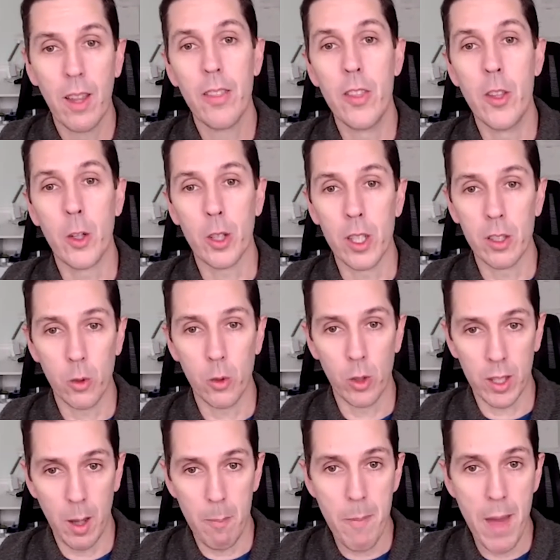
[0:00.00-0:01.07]
they're going to sort of
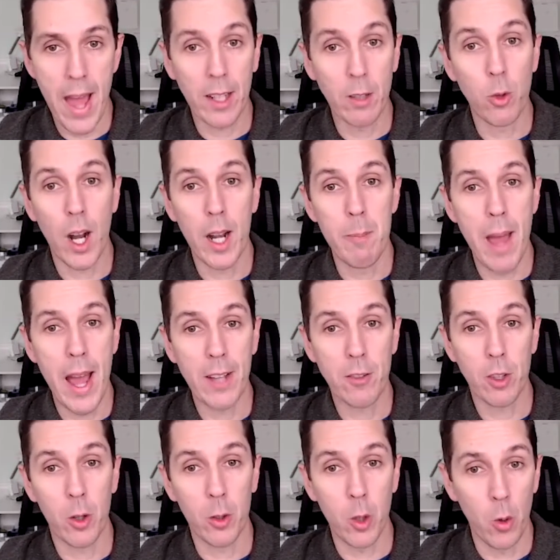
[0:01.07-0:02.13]
come back and try to match
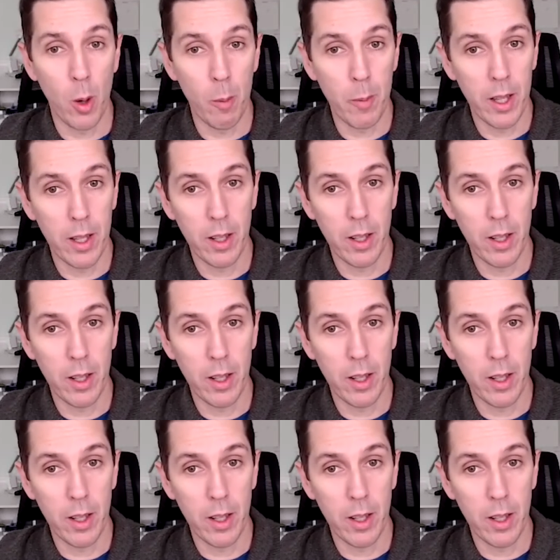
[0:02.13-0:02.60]
it or go up